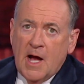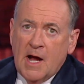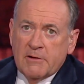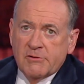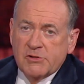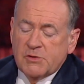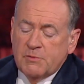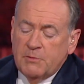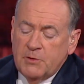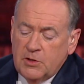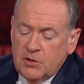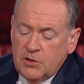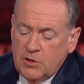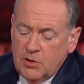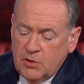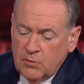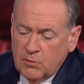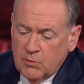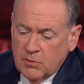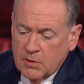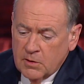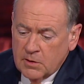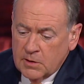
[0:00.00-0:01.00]
Congressman,
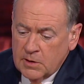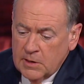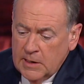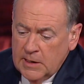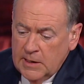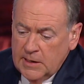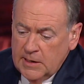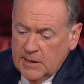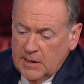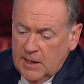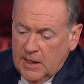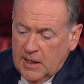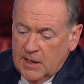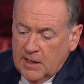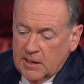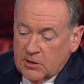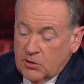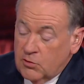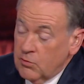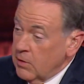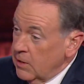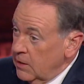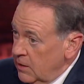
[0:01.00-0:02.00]
you were
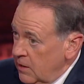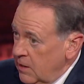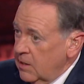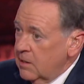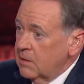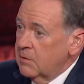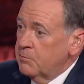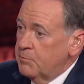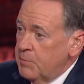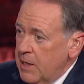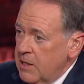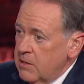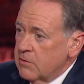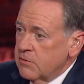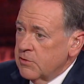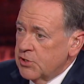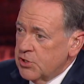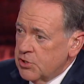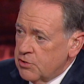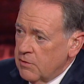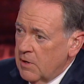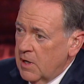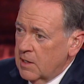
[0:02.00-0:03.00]
uh, grilling
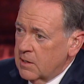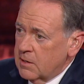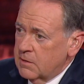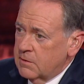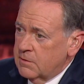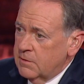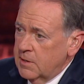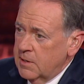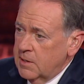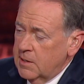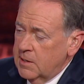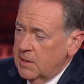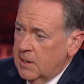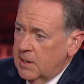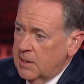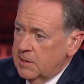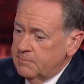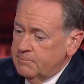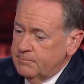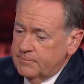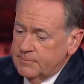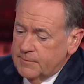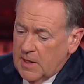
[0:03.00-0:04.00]
Peter Strzok, the,
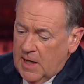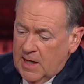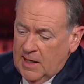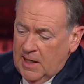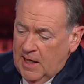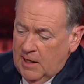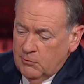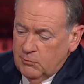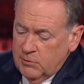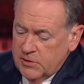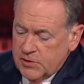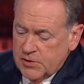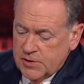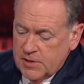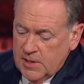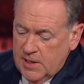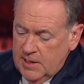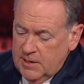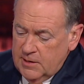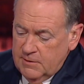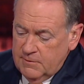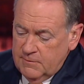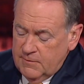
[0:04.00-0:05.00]
uh, I, I, would
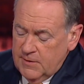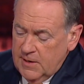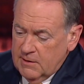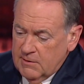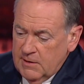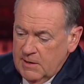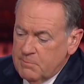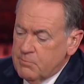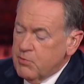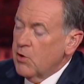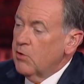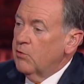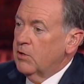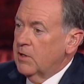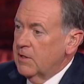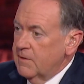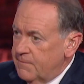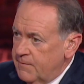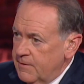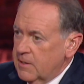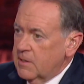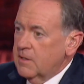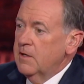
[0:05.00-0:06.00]
say, the very
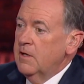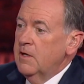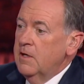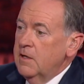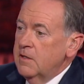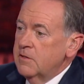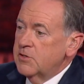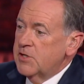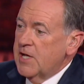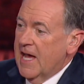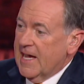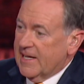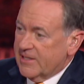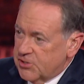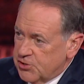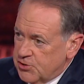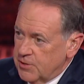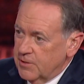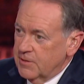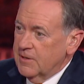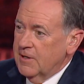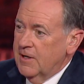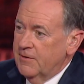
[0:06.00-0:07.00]
prolific
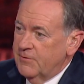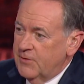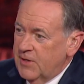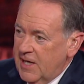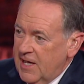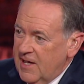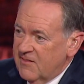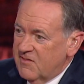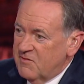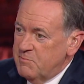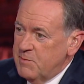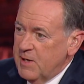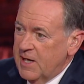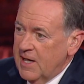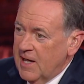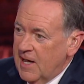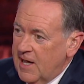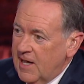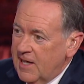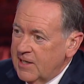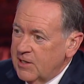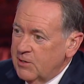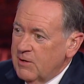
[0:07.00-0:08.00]
texter of the
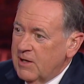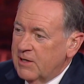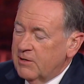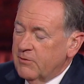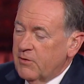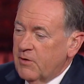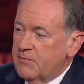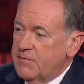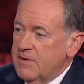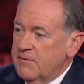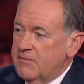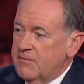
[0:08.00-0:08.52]
FBI, who had over